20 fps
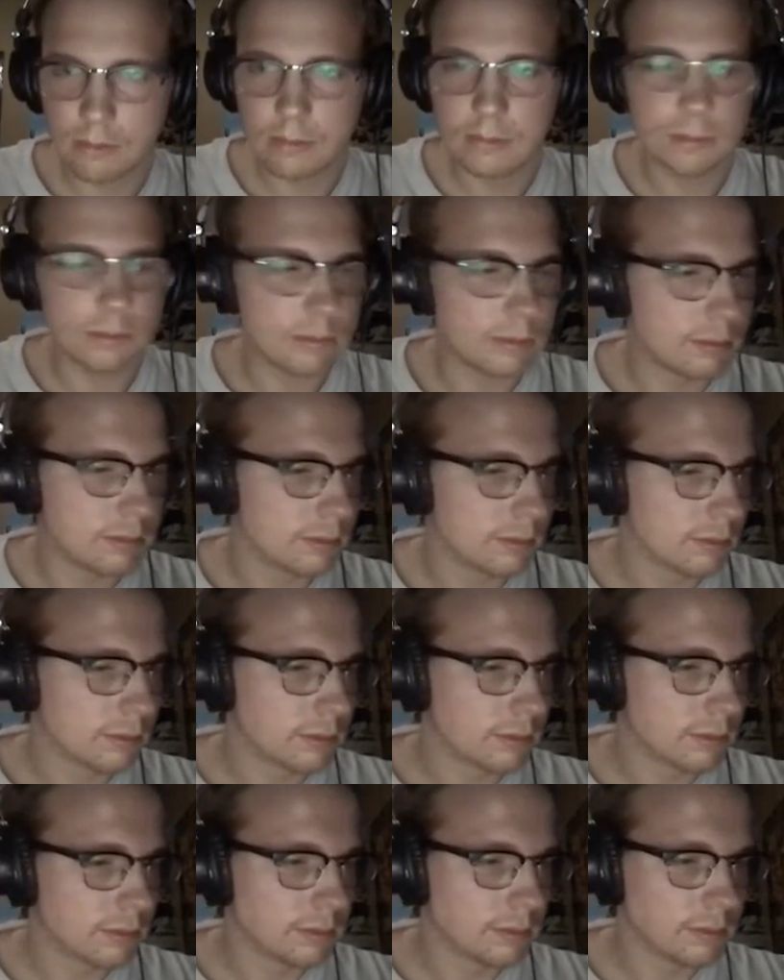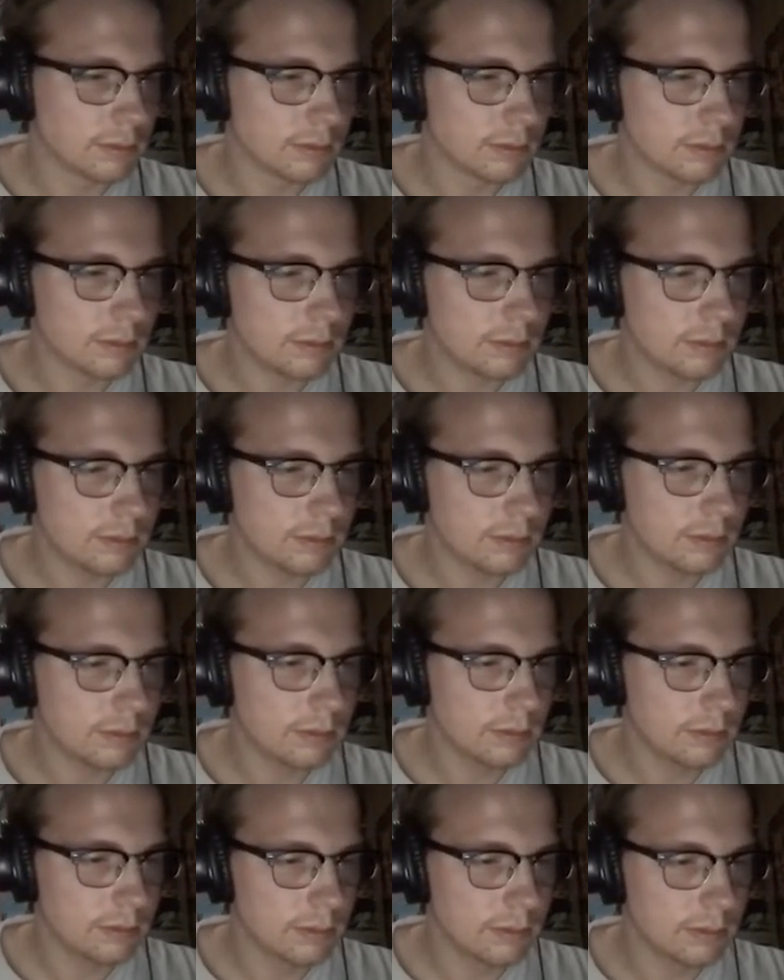
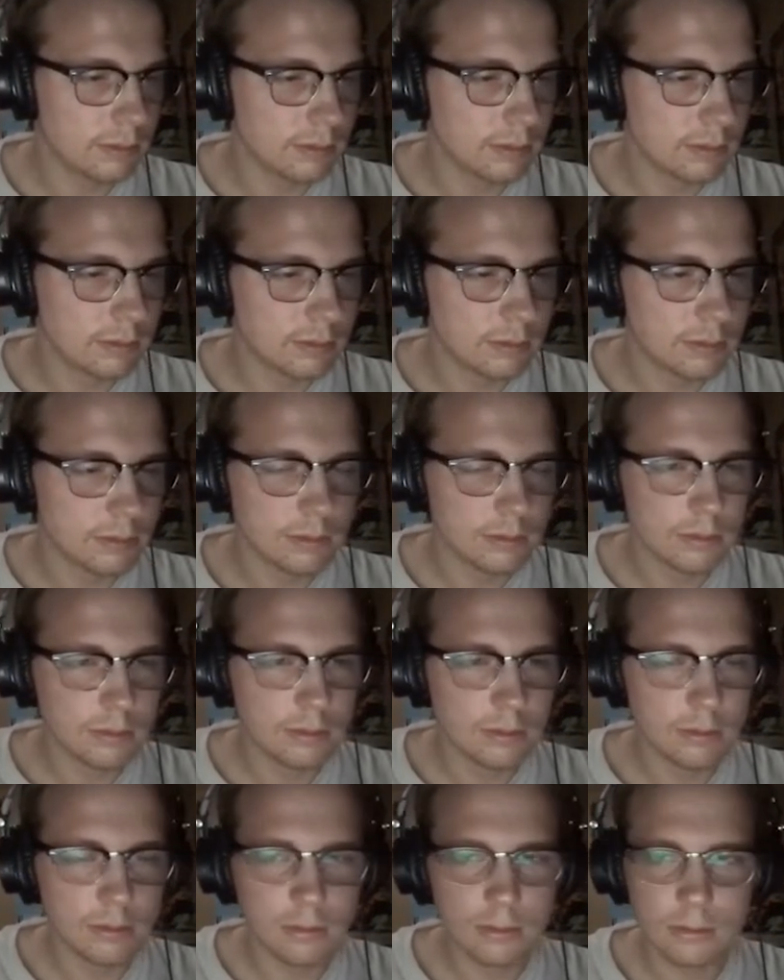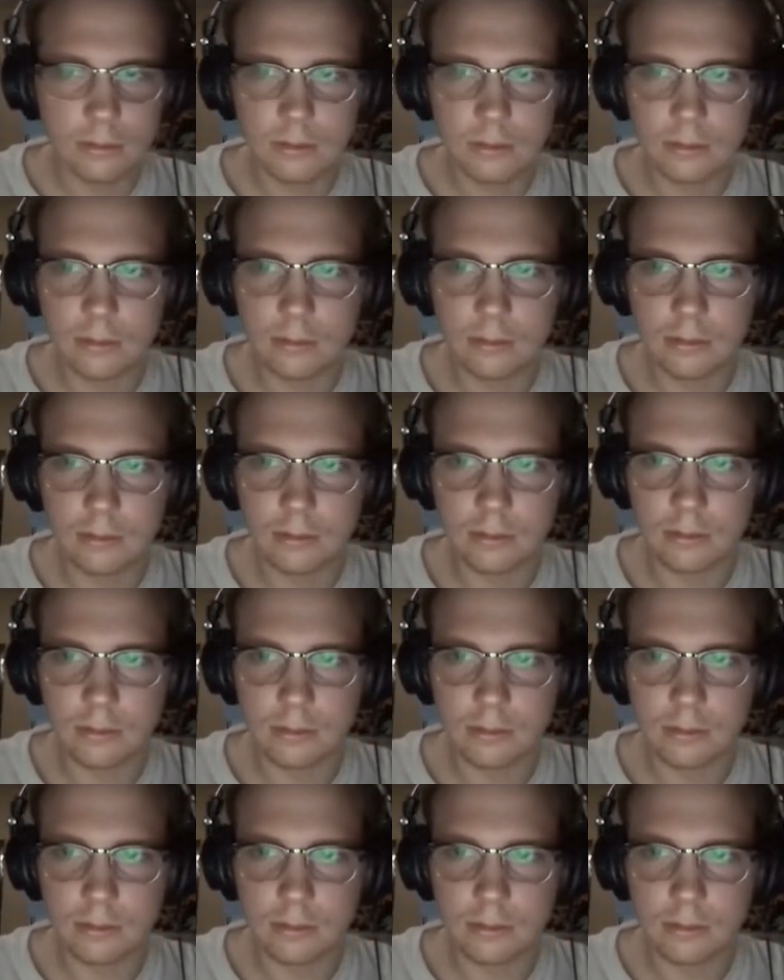This person isn't speaking.